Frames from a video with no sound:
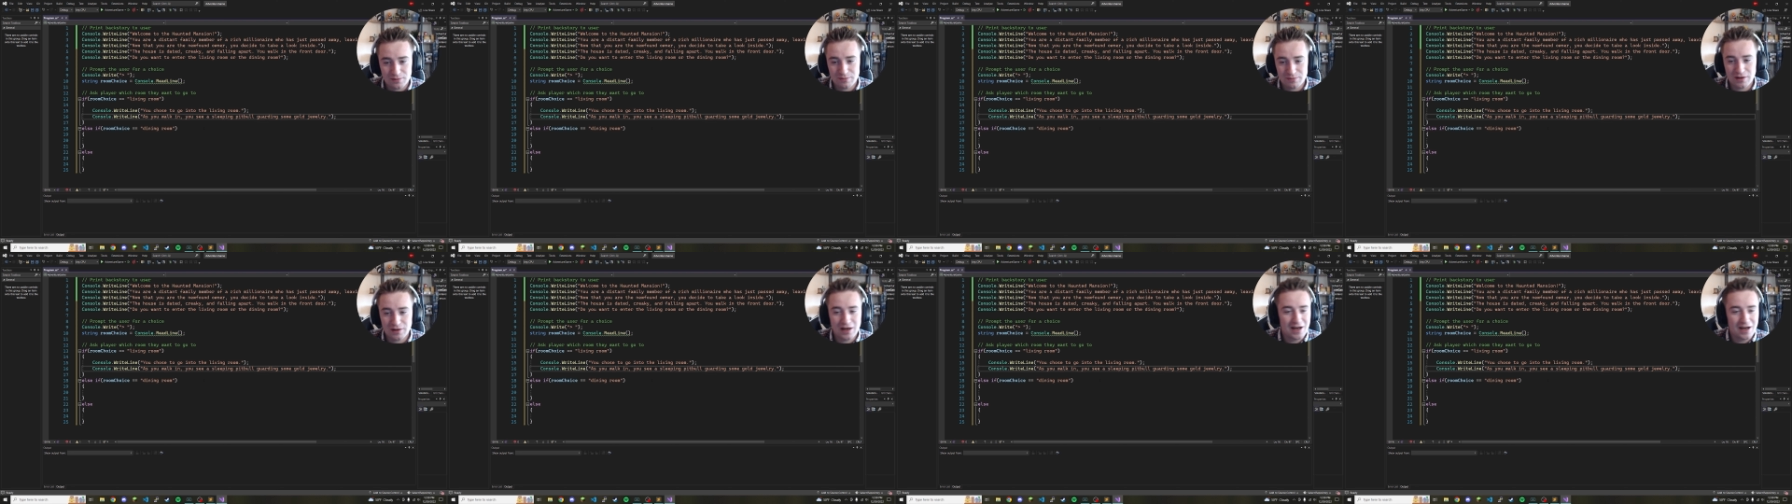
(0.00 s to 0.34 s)

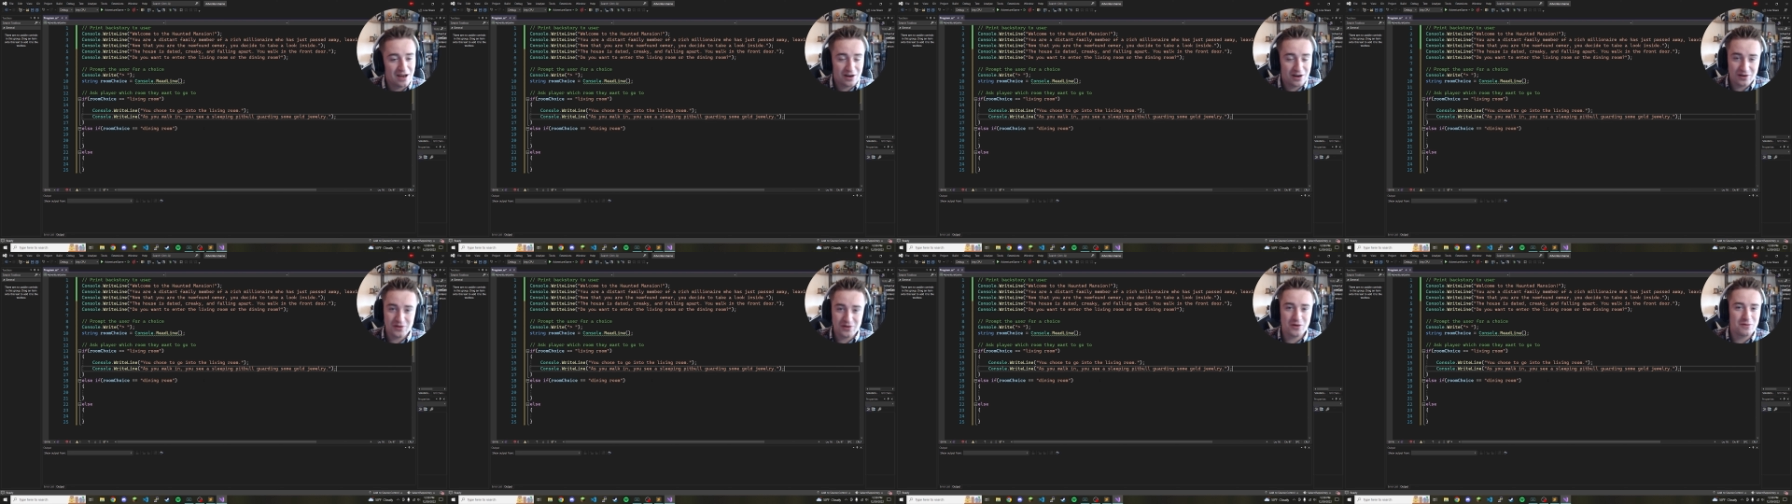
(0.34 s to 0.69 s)
But I
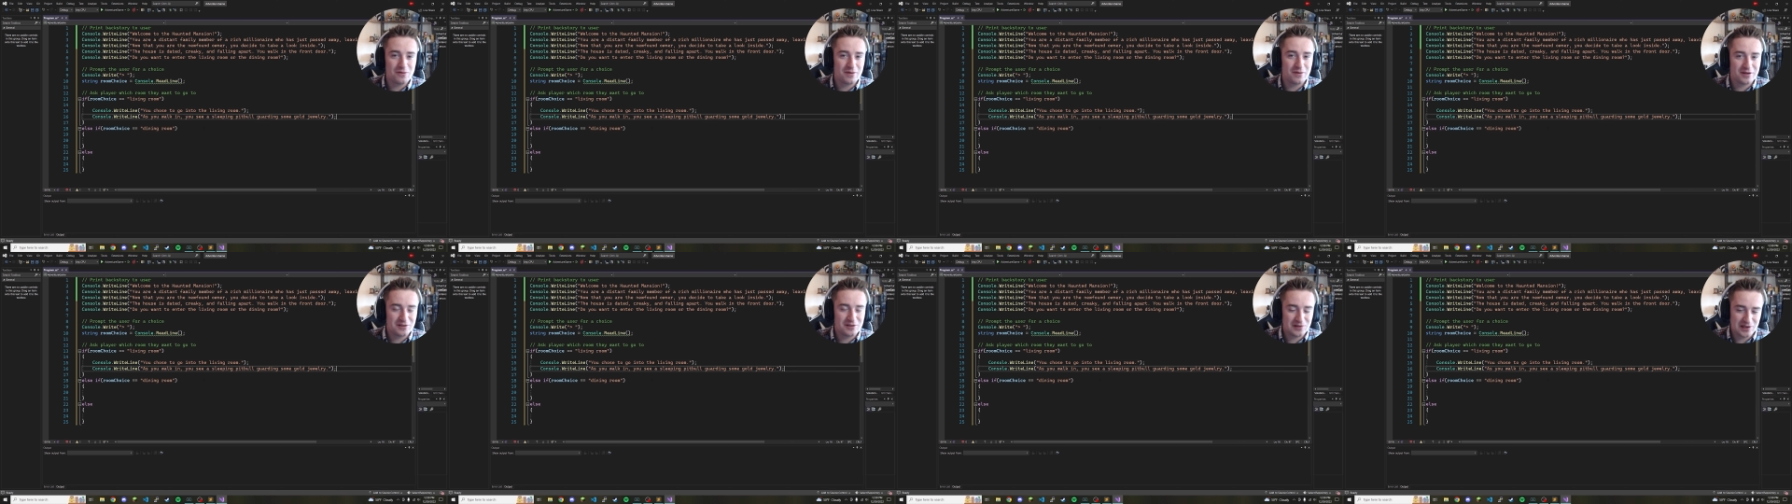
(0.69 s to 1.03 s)
don't know
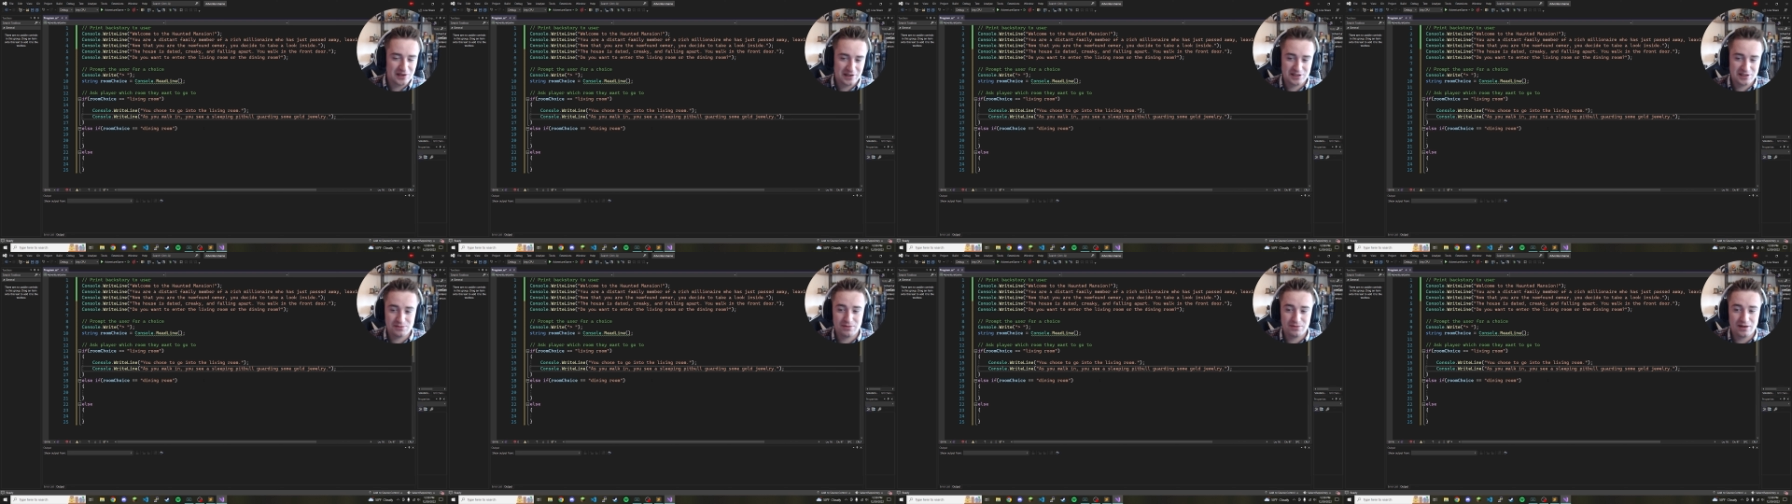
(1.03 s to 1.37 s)
about you
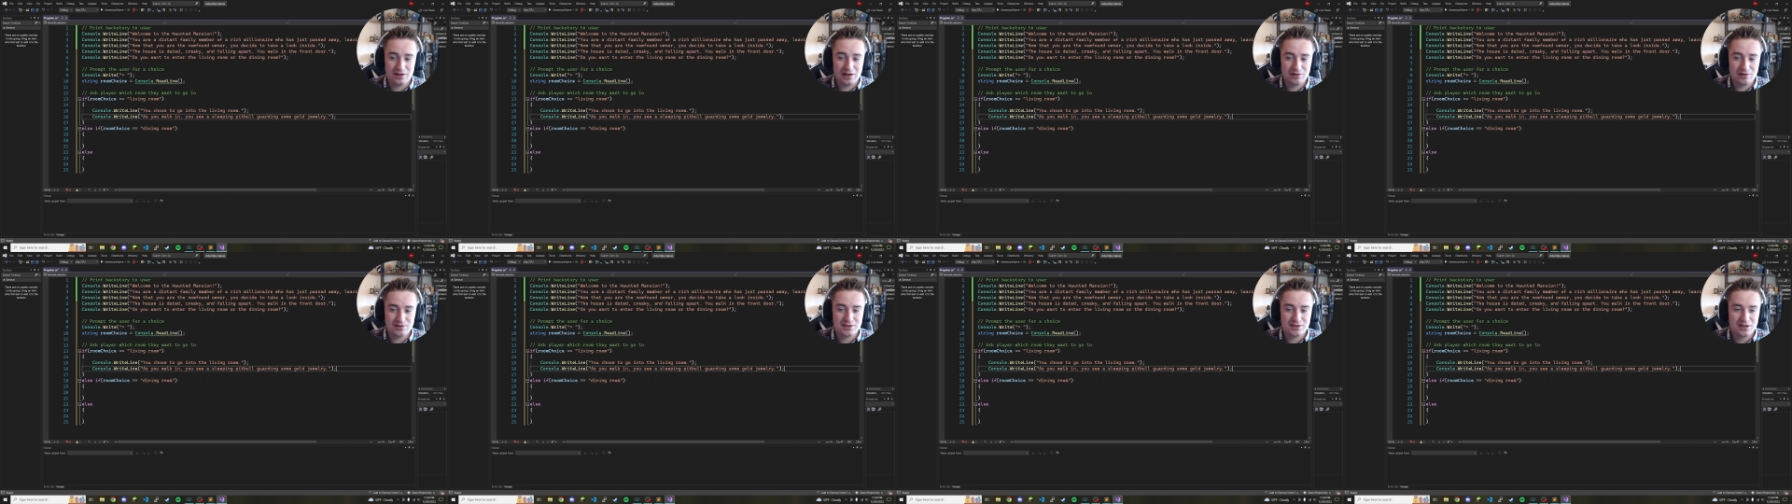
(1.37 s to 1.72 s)
guys, but
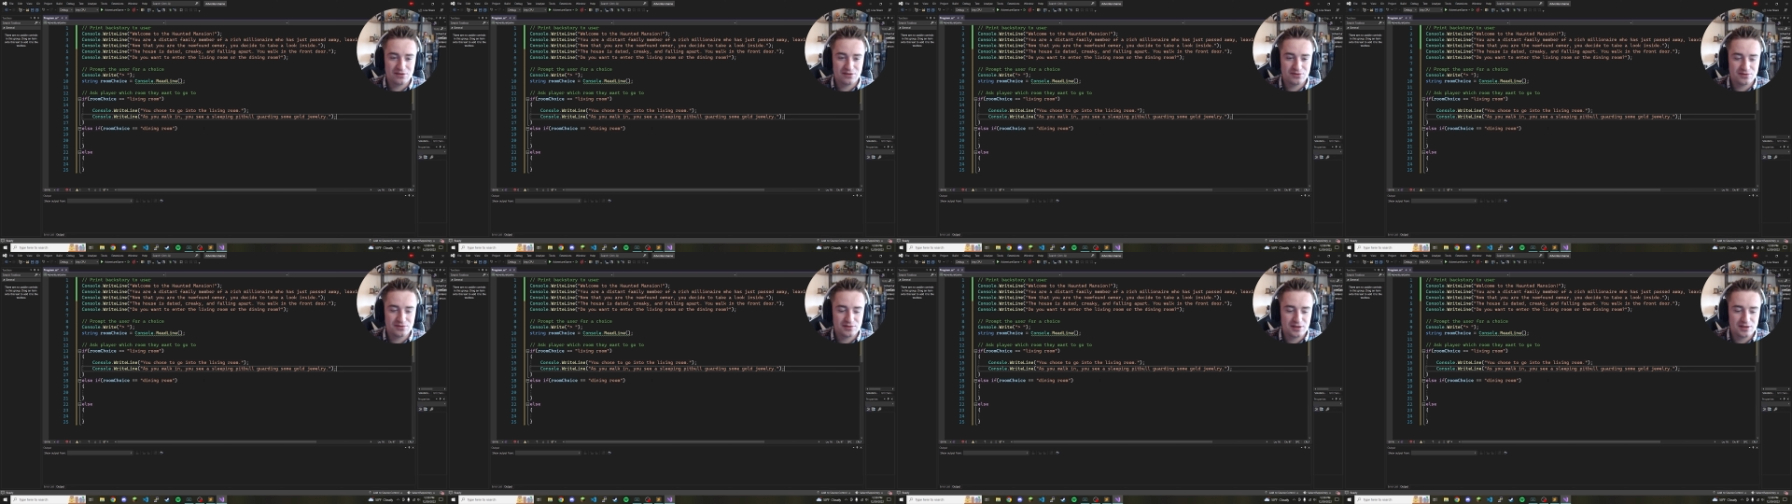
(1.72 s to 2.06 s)
I would
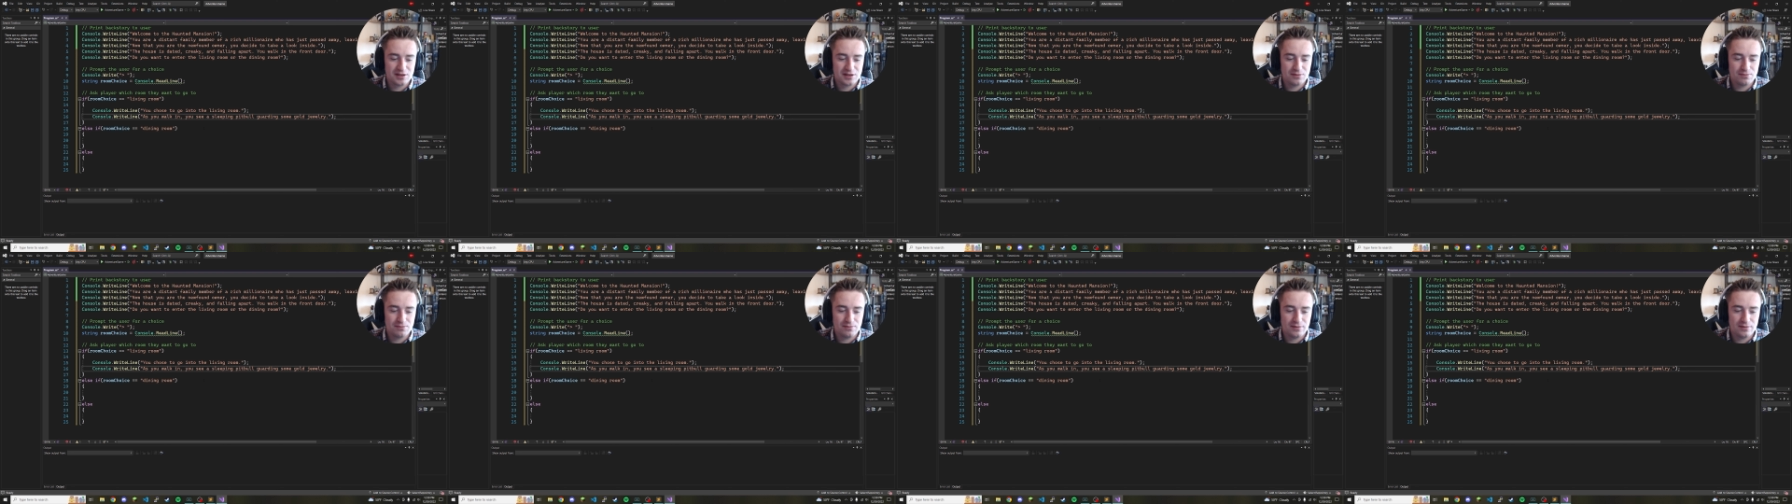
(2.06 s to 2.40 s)

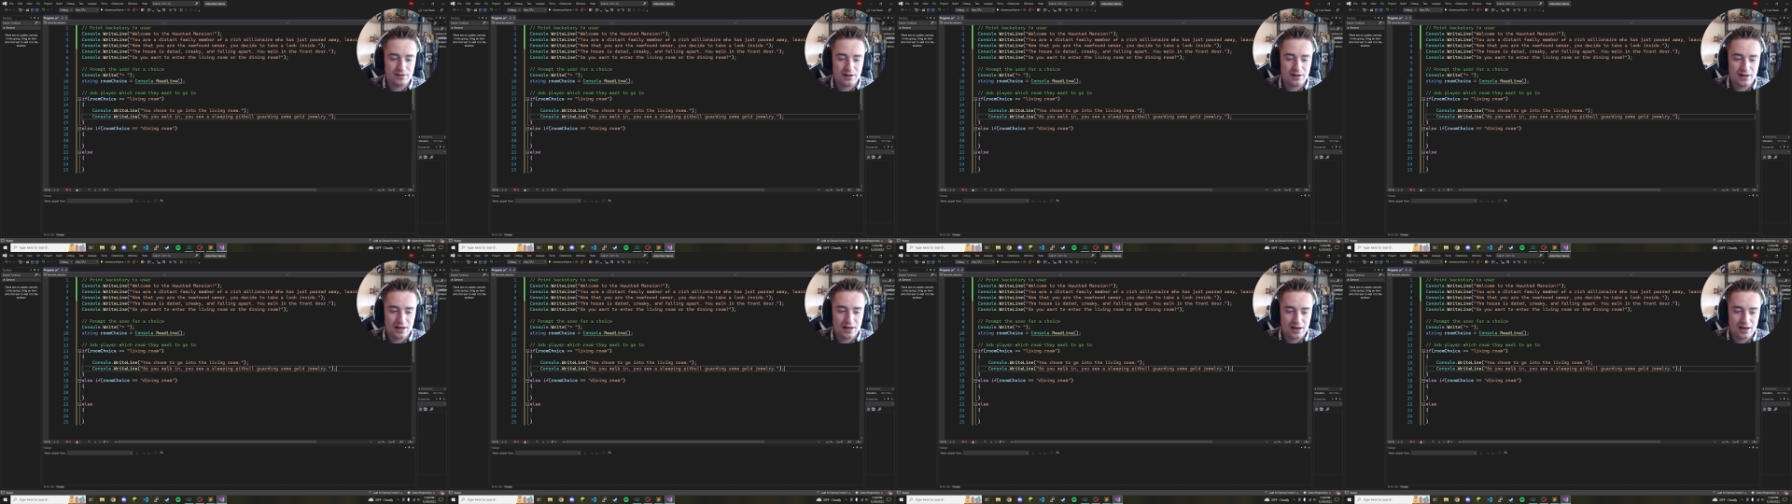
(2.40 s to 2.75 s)
definitely
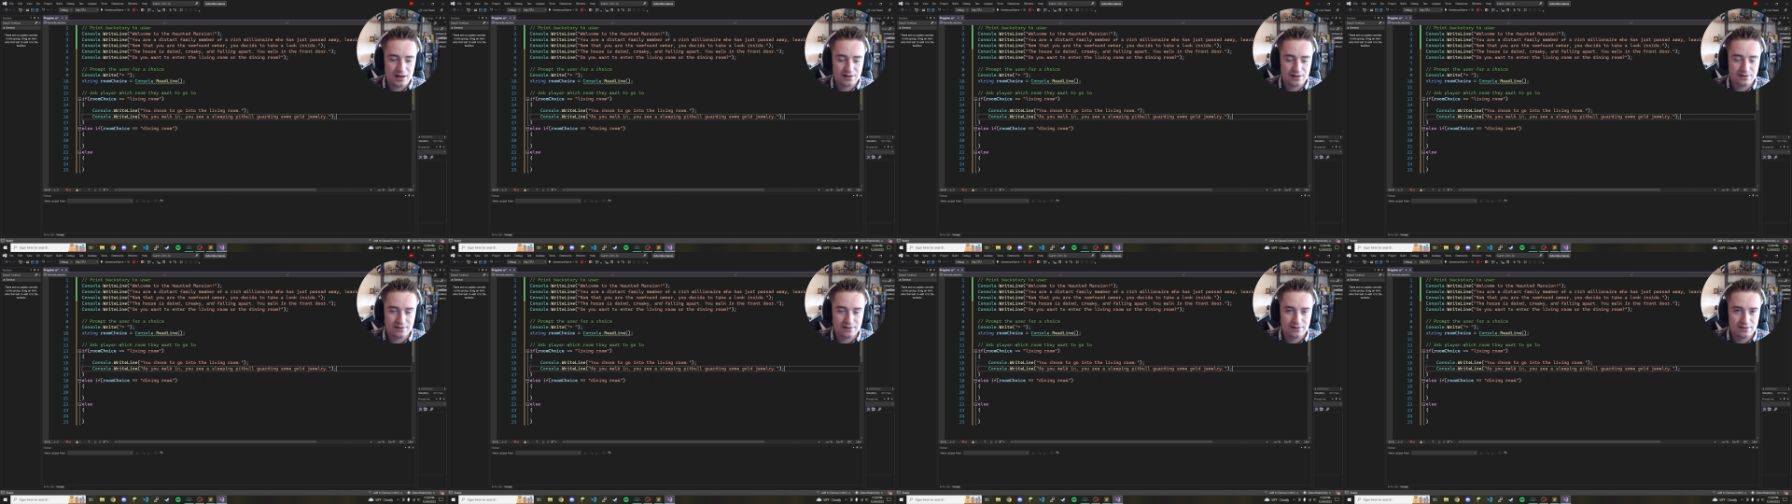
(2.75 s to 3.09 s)

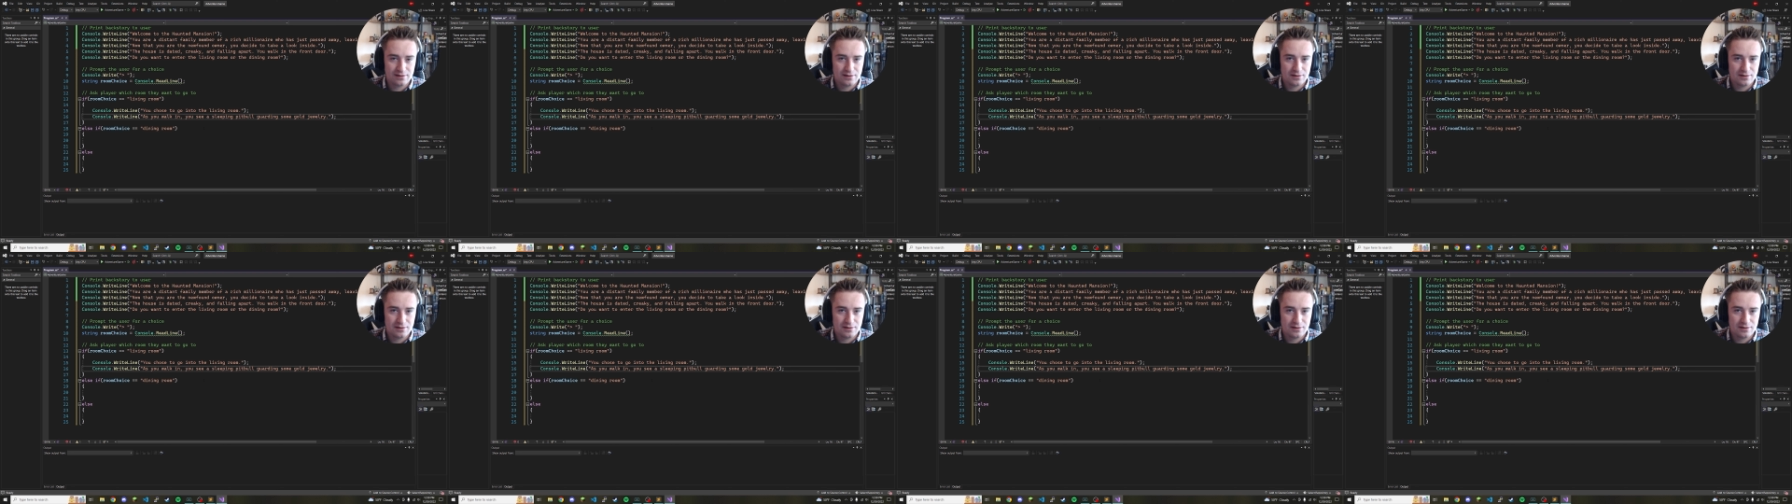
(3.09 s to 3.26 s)
not